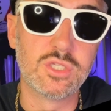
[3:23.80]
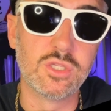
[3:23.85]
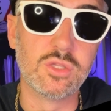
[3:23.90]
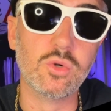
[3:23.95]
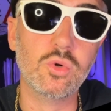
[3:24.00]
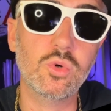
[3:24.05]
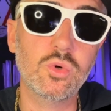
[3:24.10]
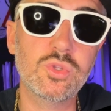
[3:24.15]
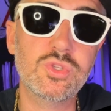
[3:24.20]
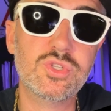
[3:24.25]

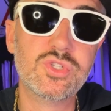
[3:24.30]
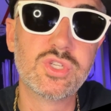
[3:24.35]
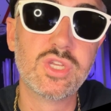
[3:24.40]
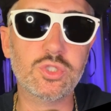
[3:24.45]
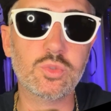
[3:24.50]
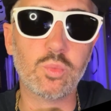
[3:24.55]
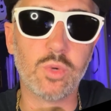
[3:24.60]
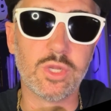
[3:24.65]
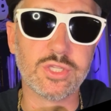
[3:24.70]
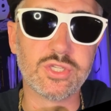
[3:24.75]
Hoods.
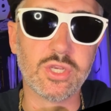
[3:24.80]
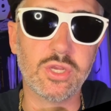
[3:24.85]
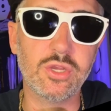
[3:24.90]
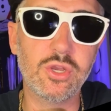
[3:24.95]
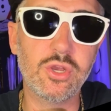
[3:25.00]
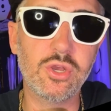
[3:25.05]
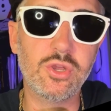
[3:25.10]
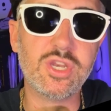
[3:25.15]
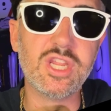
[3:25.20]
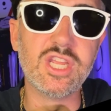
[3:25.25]
Once I
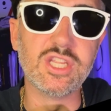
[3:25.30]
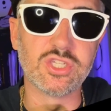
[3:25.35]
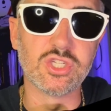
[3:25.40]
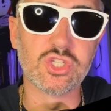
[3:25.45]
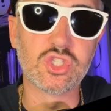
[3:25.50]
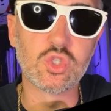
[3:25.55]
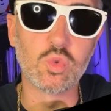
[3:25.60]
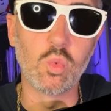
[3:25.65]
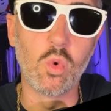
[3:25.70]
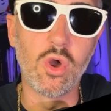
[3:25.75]
heard It's a
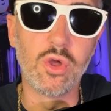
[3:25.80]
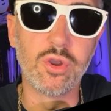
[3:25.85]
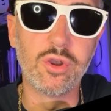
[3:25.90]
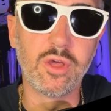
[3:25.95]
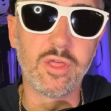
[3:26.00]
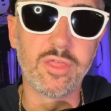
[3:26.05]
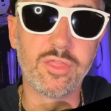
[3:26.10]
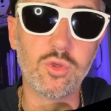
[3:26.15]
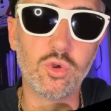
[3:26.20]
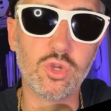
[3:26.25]
Swan,
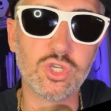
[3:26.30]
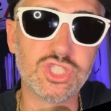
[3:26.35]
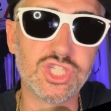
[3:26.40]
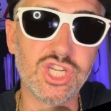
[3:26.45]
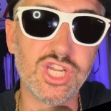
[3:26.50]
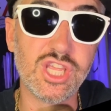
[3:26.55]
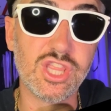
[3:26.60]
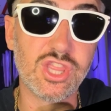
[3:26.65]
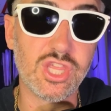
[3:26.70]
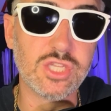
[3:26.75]
I thought,
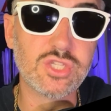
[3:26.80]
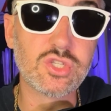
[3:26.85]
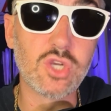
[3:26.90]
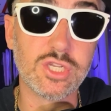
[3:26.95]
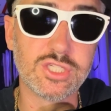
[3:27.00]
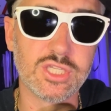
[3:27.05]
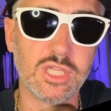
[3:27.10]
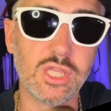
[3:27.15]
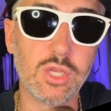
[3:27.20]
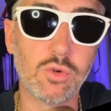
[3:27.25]
gee, these
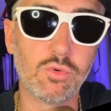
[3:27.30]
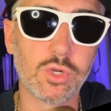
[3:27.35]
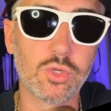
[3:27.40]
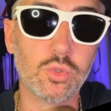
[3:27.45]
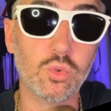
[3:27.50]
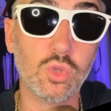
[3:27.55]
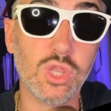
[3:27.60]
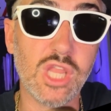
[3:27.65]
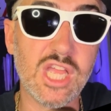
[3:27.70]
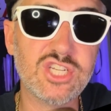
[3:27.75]
guys are
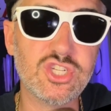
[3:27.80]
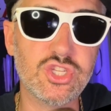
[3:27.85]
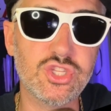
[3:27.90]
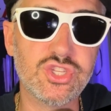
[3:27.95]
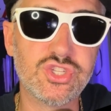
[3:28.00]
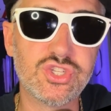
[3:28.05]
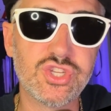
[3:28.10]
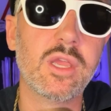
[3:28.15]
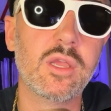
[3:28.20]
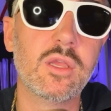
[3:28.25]
lyrical
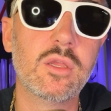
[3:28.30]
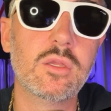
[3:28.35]
legends.